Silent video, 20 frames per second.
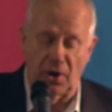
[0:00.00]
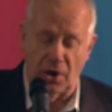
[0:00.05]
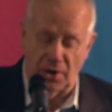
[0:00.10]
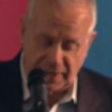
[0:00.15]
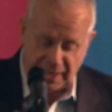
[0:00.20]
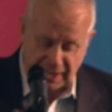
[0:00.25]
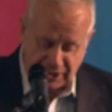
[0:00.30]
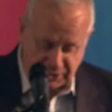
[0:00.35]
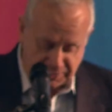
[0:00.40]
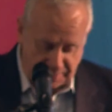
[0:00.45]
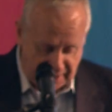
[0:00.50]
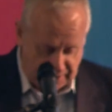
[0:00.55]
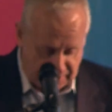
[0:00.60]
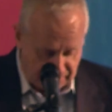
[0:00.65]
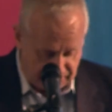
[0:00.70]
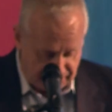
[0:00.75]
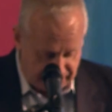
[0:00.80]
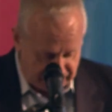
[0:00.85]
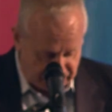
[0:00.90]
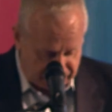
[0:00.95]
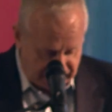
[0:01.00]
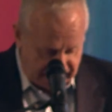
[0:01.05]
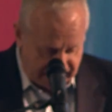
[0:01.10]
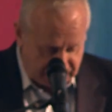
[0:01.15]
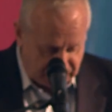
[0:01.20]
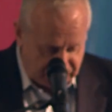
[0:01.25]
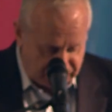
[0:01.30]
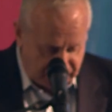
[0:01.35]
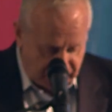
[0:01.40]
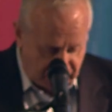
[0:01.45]
our next speaker. His
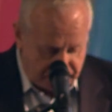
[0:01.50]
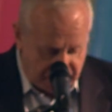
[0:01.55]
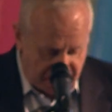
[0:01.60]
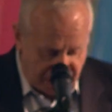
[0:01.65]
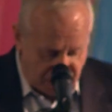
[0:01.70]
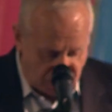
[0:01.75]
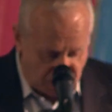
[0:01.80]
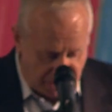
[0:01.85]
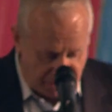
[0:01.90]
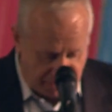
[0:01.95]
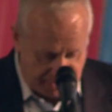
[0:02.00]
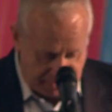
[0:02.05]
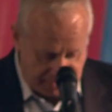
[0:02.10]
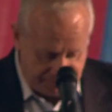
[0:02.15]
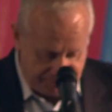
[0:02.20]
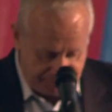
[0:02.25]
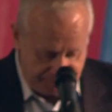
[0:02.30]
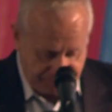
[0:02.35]
name is Doug Mainwaring.